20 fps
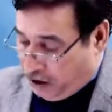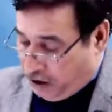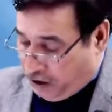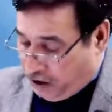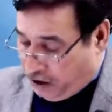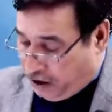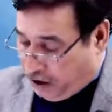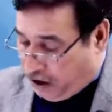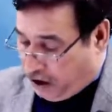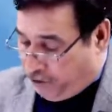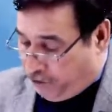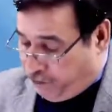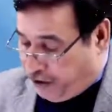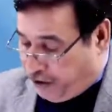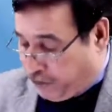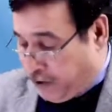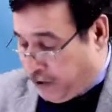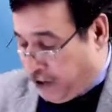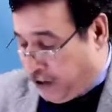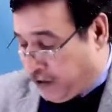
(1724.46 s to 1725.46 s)

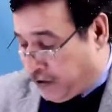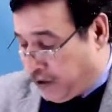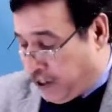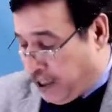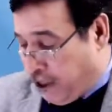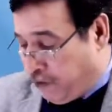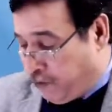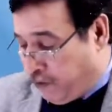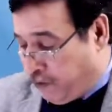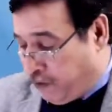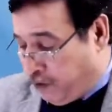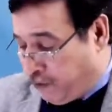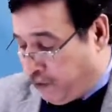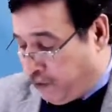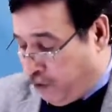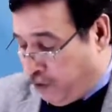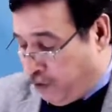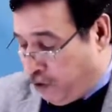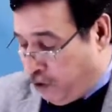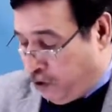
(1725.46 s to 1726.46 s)
Investments, however, we
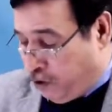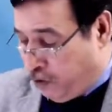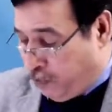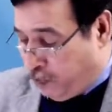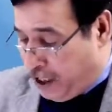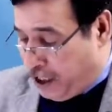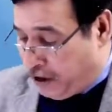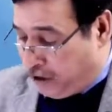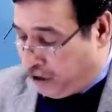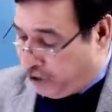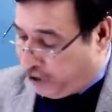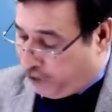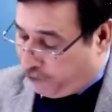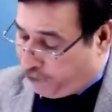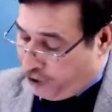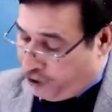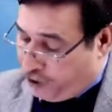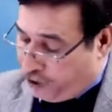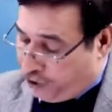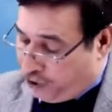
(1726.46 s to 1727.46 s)
will go by the
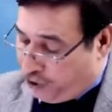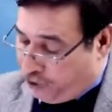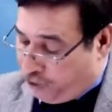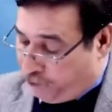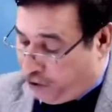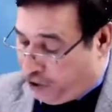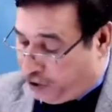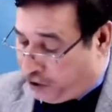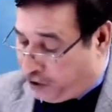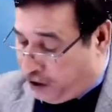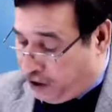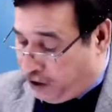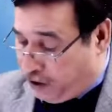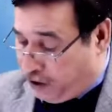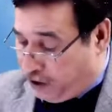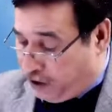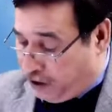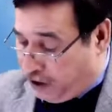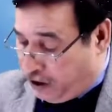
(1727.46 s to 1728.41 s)
definition of the standard.